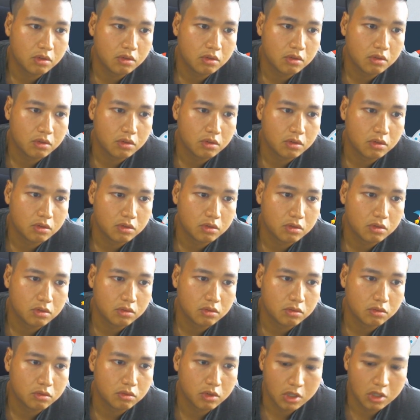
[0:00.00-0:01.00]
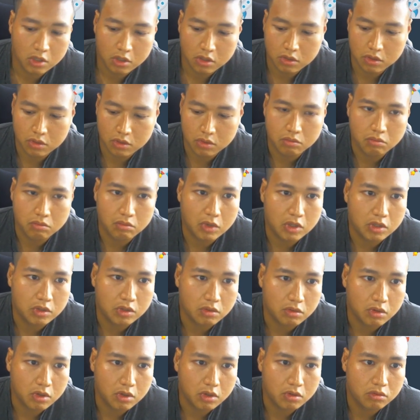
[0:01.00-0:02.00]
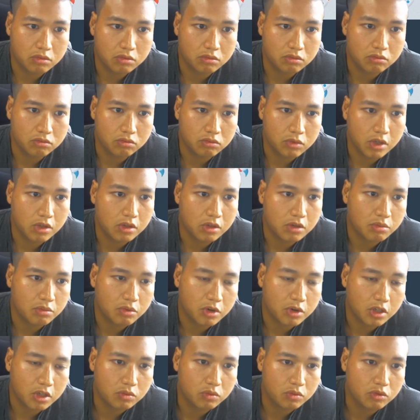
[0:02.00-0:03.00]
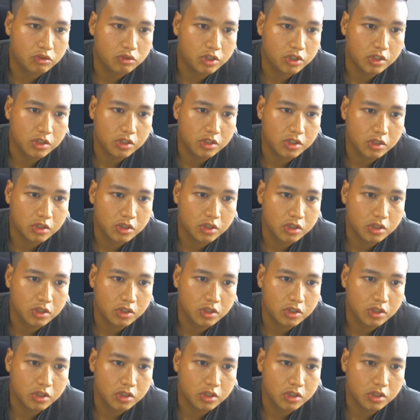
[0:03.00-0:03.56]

So you can just mess around and the price will change.